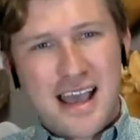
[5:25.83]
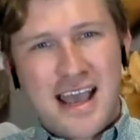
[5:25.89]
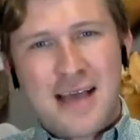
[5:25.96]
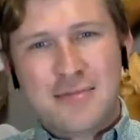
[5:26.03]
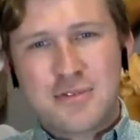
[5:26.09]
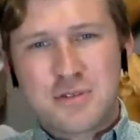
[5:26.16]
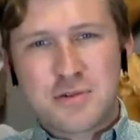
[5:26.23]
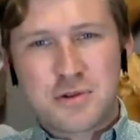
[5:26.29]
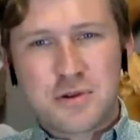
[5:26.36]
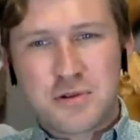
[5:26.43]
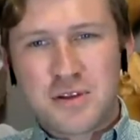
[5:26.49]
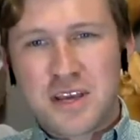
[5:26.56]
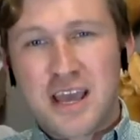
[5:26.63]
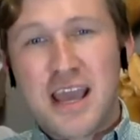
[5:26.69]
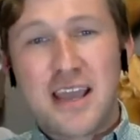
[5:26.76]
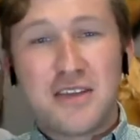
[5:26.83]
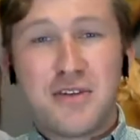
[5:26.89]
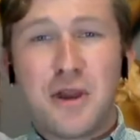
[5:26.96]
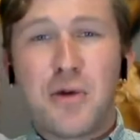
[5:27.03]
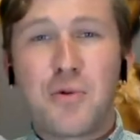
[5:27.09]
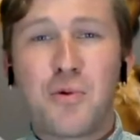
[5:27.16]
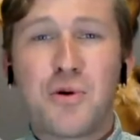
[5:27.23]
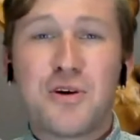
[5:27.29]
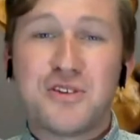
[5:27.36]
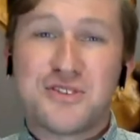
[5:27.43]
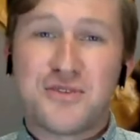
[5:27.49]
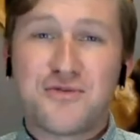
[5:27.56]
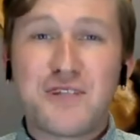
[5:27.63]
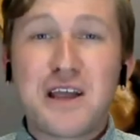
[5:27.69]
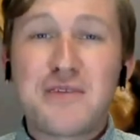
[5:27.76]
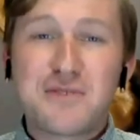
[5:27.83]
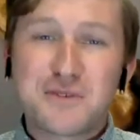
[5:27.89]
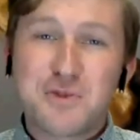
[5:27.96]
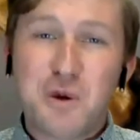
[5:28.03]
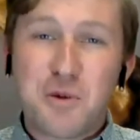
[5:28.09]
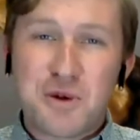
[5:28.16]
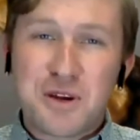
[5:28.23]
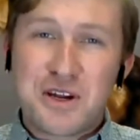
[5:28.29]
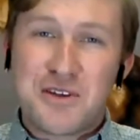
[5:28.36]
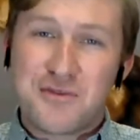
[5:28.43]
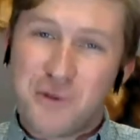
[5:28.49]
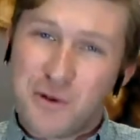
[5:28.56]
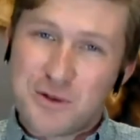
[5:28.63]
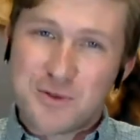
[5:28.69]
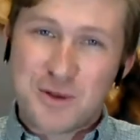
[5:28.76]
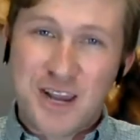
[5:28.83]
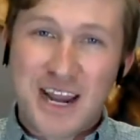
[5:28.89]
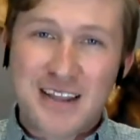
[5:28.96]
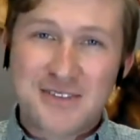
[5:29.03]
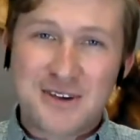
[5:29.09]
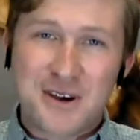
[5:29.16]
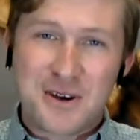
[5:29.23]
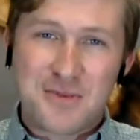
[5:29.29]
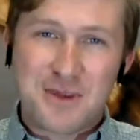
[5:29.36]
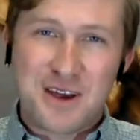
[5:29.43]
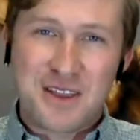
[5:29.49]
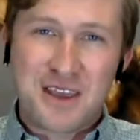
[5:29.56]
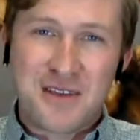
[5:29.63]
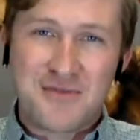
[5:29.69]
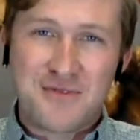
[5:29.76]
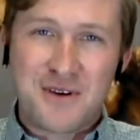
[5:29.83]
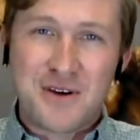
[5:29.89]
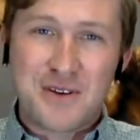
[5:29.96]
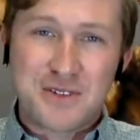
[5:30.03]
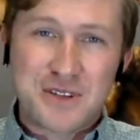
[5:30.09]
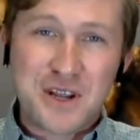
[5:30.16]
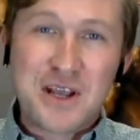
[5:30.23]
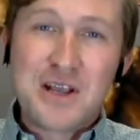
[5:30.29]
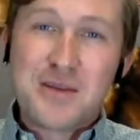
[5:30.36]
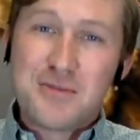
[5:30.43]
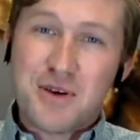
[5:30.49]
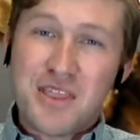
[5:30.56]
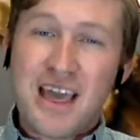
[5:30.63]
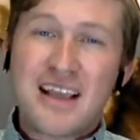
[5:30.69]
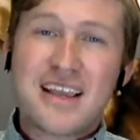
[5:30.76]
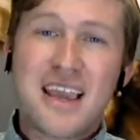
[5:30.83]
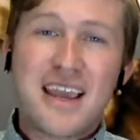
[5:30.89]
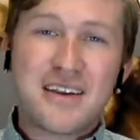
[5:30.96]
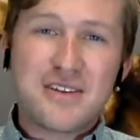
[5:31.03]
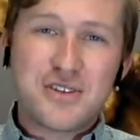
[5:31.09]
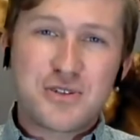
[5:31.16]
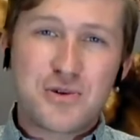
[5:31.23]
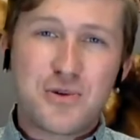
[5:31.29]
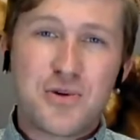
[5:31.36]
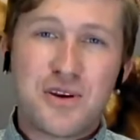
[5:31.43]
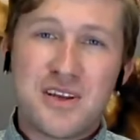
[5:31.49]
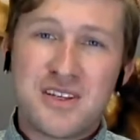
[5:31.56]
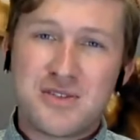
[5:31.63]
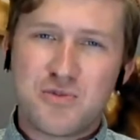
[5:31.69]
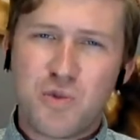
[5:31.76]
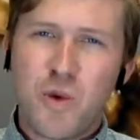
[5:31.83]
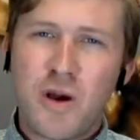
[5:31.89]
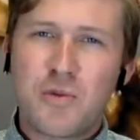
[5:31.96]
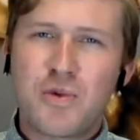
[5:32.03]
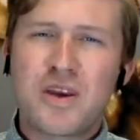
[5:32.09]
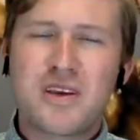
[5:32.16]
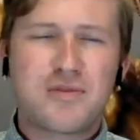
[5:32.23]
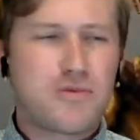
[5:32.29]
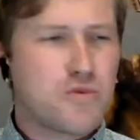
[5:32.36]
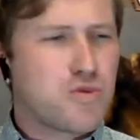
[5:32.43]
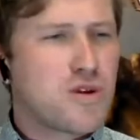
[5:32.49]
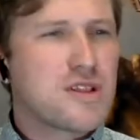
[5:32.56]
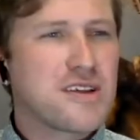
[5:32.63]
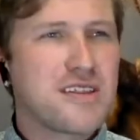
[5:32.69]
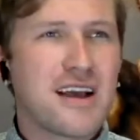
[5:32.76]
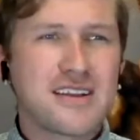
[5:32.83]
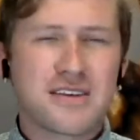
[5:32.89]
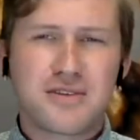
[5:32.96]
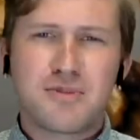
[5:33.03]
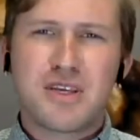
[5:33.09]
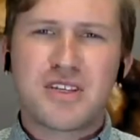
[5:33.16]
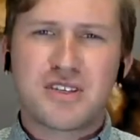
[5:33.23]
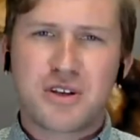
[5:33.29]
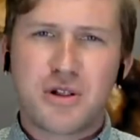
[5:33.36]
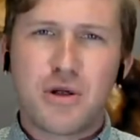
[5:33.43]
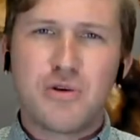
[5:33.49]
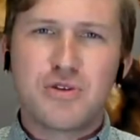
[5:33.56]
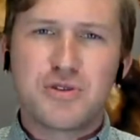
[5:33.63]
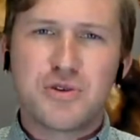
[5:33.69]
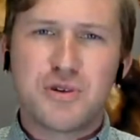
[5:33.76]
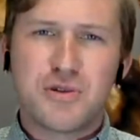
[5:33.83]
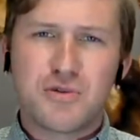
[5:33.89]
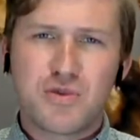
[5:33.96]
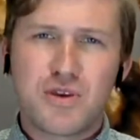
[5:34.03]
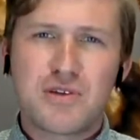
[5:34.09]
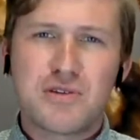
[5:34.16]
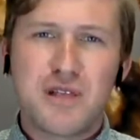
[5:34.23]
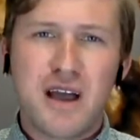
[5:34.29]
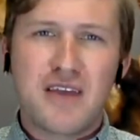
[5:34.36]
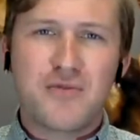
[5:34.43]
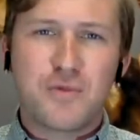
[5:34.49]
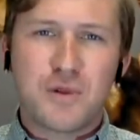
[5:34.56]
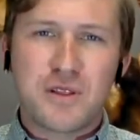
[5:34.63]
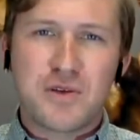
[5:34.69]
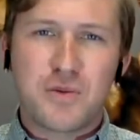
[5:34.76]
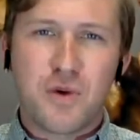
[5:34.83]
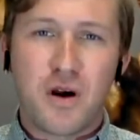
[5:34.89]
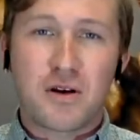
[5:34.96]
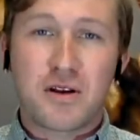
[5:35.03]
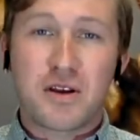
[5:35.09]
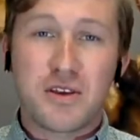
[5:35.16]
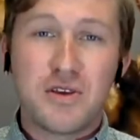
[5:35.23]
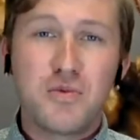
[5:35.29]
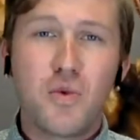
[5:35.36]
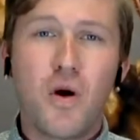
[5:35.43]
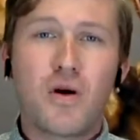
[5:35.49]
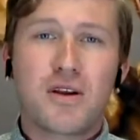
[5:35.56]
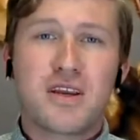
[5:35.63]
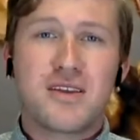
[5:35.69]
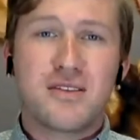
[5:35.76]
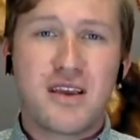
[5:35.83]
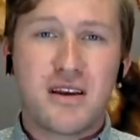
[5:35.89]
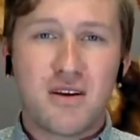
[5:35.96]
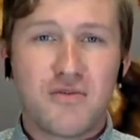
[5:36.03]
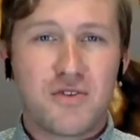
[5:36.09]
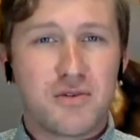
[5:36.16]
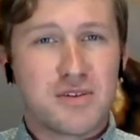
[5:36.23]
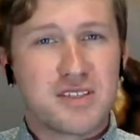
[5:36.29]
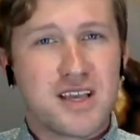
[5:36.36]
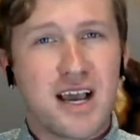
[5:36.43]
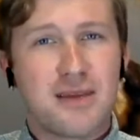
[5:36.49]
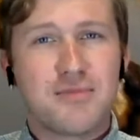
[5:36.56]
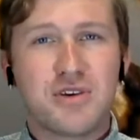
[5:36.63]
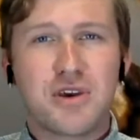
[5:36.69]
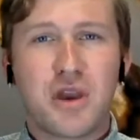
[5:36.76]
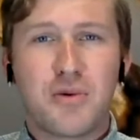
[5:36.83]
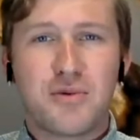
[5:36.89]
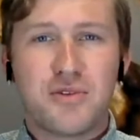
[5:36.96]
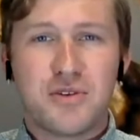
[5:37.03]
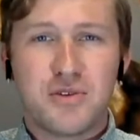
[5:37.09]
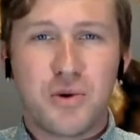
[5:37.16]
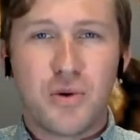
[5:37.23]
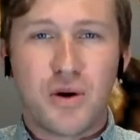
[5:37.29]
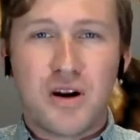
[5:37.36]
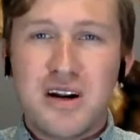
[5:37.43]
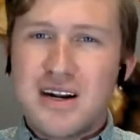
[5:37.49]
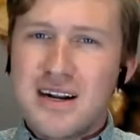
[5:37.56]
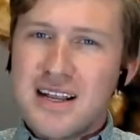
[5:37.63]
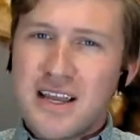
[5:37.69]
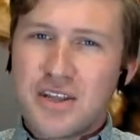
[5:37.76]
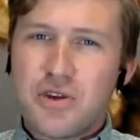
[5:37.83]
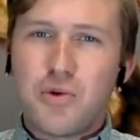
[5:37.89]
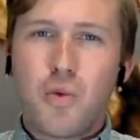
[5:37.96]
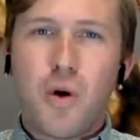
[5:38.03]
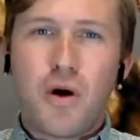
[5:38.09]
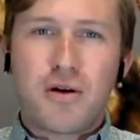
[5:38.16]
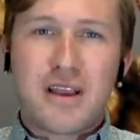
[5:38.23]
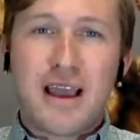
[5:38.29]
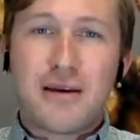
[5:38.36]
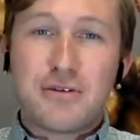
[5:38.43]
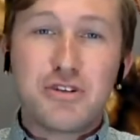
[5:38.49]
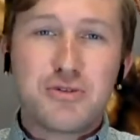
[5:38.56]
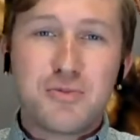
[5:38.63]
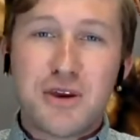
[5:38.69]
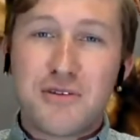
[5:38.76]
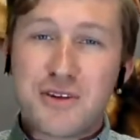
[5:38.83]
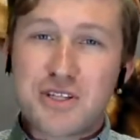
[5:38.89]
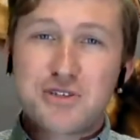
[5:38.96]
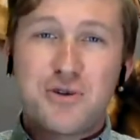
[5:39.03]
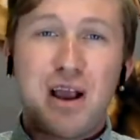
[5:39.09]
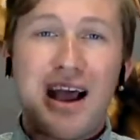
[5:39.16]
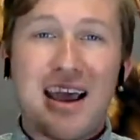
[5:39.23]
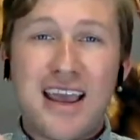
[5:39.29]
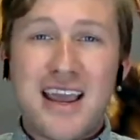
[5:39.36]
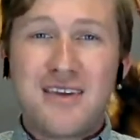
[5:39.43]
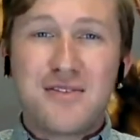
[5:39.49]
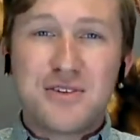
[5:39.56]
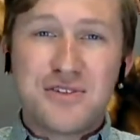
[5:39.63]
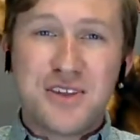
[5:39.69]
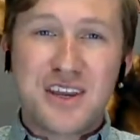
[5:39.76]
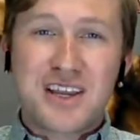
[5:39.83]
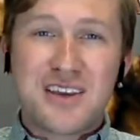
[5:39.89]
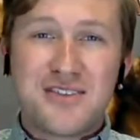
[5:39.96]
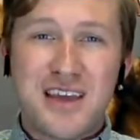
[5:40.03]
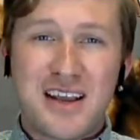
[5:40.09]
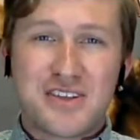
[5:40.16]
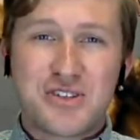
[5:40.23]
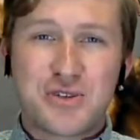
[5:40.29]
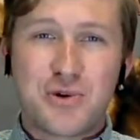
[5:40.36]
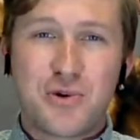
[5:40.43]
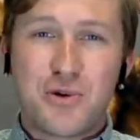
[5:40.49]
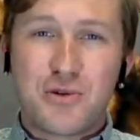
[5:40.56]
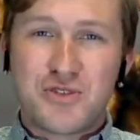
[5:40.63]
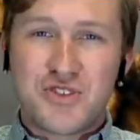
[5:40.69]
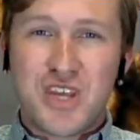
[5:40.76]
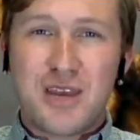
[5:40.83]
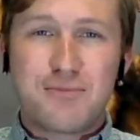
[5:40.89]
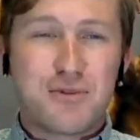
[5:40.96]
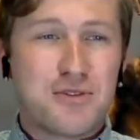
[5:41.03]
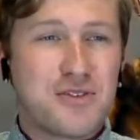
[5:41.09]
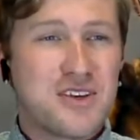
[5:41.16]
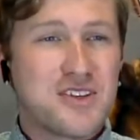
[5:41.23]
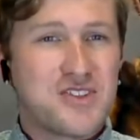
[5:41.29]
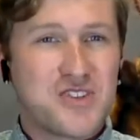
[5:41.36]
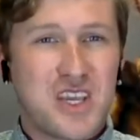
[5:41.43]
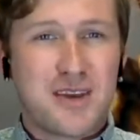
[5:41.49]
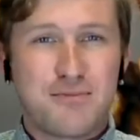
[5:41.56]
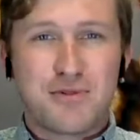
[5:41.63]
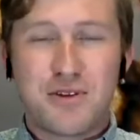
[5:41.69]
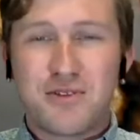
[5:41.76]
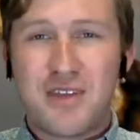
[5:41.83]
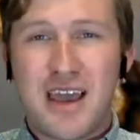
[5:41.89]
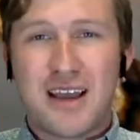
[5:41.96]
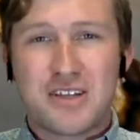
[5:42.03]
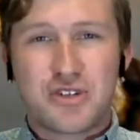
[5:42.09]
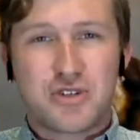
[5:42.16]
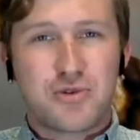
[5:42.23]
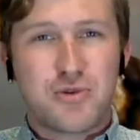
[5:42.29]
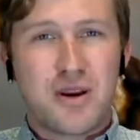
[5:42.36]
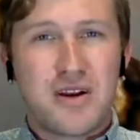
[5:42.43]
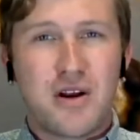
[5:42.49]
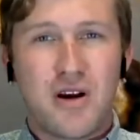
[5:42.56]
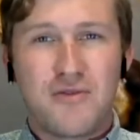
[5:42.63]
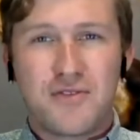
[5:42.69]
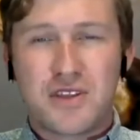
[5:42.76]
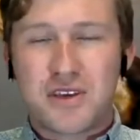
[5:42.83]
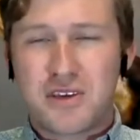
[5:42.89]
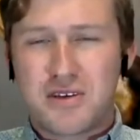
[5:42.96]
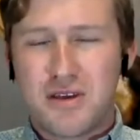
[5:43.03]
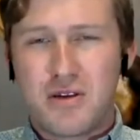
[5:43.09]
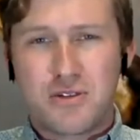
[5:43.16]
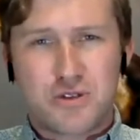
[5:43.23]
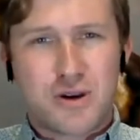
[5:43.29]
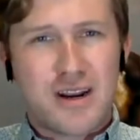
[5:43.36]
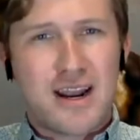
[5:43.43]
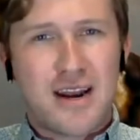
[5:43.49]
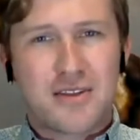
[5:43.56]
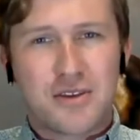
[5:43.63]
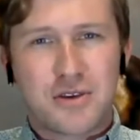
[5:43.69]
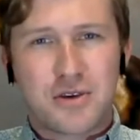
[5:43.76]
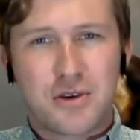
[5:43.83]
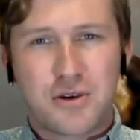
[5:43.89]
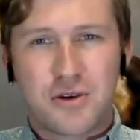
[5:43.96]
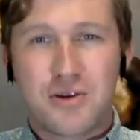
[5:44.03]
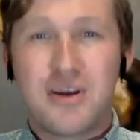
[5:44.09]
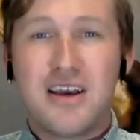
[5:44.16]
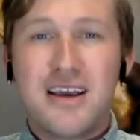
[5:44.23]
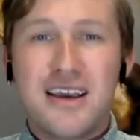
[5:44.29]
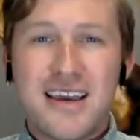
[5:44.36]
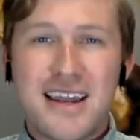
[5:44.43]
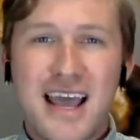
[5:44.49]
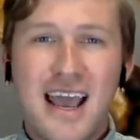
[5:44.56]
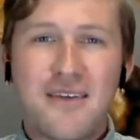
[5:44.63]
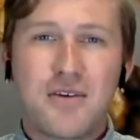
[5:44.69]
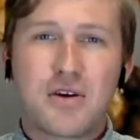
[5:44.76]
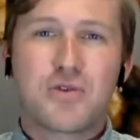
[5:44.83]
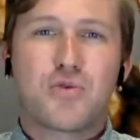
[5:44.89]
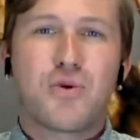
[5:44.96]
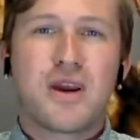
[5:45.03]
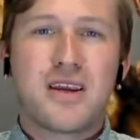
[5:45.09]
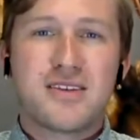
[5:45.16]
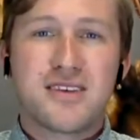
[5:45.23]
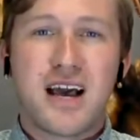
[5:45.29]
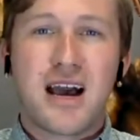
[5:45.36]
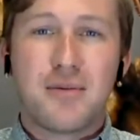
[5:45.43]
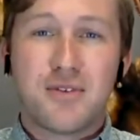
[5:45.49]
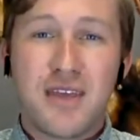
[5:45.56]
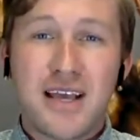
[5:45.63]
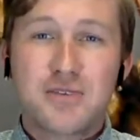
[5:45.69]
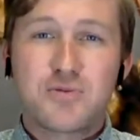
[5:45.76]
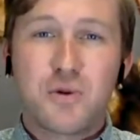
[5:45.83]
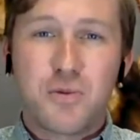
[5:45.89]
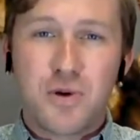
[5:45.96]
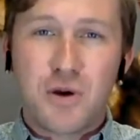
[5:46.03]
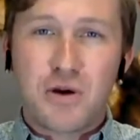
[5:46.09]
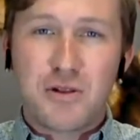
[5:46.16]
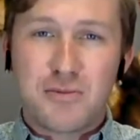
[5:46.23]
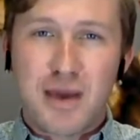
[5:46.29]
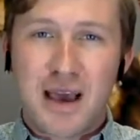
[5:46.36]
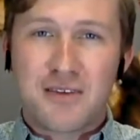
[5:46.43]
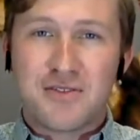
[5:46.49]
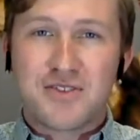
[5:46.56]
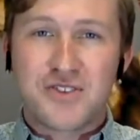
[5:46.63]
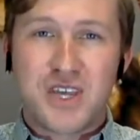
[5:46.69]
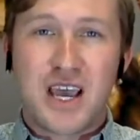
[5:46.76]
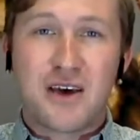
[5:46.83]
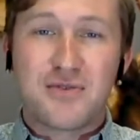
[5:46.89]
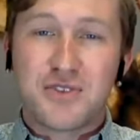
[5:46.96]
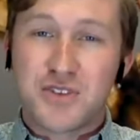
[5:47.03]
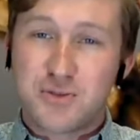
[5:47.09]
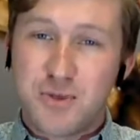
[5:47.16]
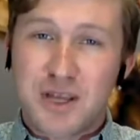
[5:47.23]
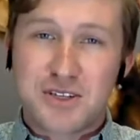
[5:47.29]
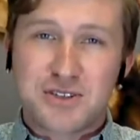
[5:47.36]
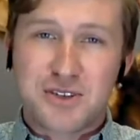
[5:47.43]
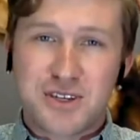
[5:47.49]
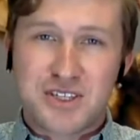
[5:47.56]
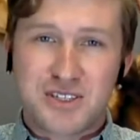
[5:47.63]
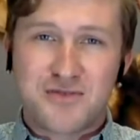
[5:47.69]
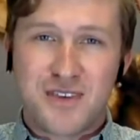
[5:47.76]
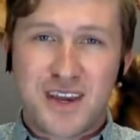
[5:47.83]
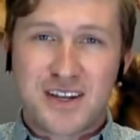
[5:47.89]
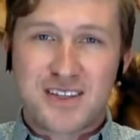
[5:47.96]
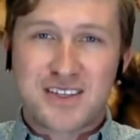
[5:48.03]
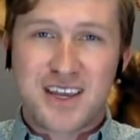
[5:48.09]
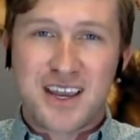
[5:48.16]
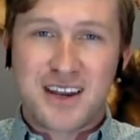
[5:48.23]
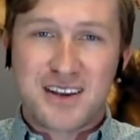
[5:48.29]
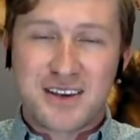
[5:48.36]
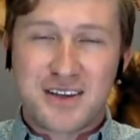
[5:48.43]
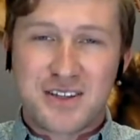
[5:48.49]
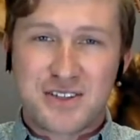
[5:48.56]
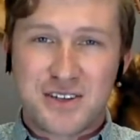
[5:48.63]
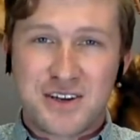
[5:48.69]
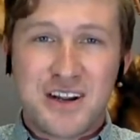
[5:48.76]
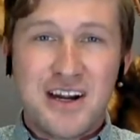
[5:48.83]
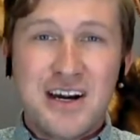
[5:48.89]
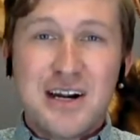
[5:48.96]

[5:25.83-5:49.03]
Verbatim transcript: Absolutely. Hey, no worries. The flavor is what we're here for, so we got to talk about that first. But that candy store is what we really like to be as close to a real-life Willy Wonka. You walk in yes. there from the time you go in the door and you walk out. You should be able to try everything in that store, sample of this, sample of that, straight off of the straight out of the cooker, and have a great time. And that's what we're all about in the South, and especially at Savannah's Candy Kitchen.